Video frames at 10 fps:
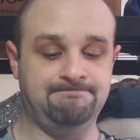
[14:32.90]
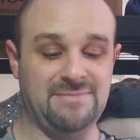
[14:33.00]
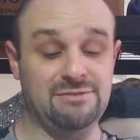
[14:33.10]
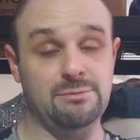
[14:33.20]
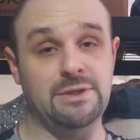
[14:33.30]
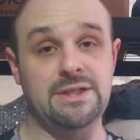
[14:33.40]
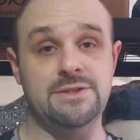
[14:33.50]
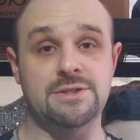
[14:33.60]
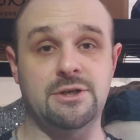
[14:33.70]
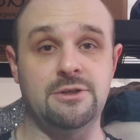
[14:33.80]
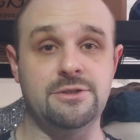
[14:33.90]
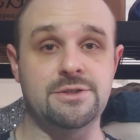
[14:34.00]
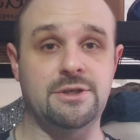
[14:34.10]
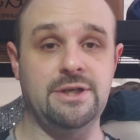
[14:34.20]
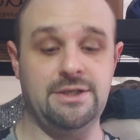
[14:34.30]
Everybody's starters
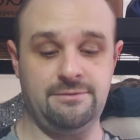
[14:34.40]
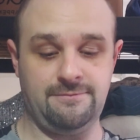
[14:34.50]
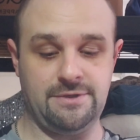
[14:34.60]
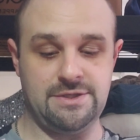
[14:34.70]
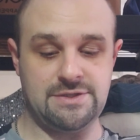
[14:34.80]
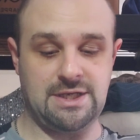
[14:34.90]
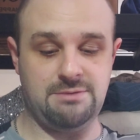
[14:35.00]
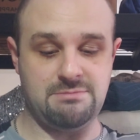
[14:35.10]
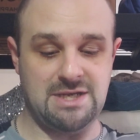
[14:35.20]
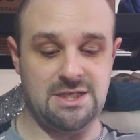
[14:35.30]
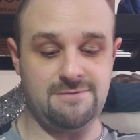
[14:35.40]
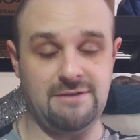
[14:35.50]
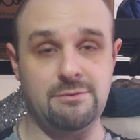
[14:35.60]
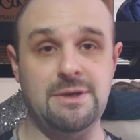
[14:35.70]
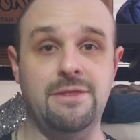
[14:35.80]
are in for this game, and Manny's
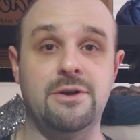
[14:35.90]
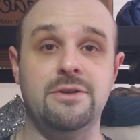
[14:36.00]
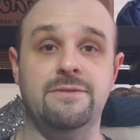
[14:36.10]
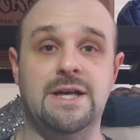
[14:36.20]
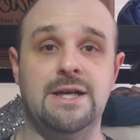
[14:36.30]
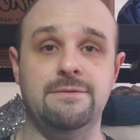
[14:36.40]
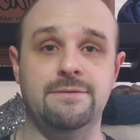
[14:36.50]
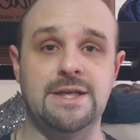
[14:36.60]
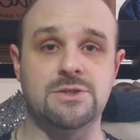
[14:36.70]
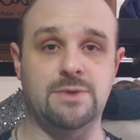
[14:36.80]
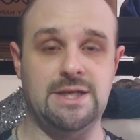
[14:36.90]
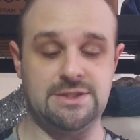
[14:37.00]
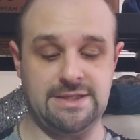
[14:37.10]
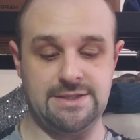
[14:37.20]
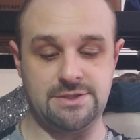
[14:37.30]
favored by 35. That's why
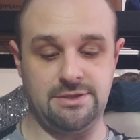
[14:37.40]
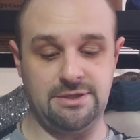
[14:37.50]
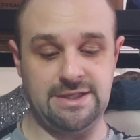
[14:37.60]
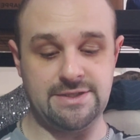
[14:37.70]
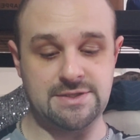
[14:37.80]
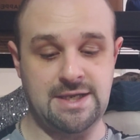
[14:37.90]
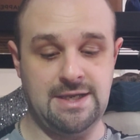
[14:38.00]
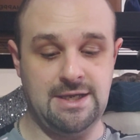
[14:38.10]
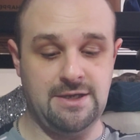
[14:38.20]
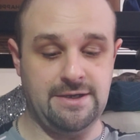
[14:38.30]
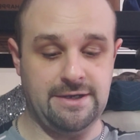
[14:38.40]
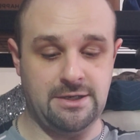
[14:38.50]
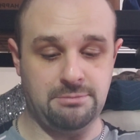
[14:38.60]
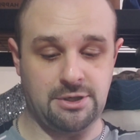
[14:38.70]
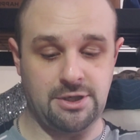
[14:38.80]
it's last on the list.
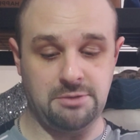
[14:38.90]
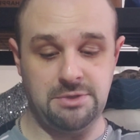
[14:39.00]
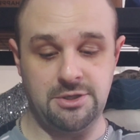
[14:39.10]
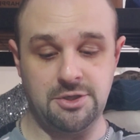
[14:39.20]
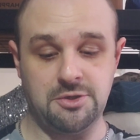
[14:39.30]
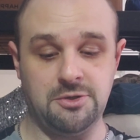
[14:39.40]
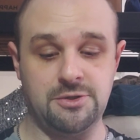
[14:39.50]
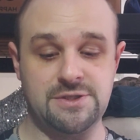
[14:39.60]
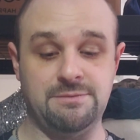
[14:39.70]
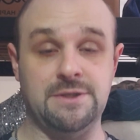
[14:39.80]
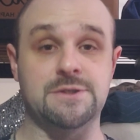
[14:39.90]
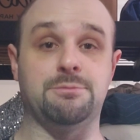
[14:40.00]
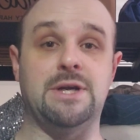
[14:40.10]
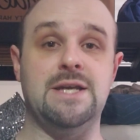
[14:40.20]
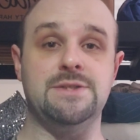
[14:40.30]
Barring a miracle or something
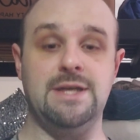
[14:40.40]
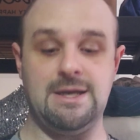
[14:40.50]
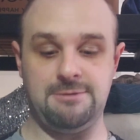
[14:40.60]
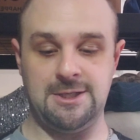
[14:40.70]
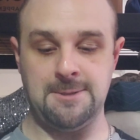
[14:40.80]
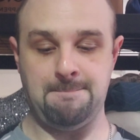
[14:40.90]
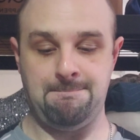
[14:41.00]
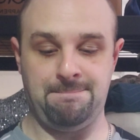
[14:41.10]
surprising happening,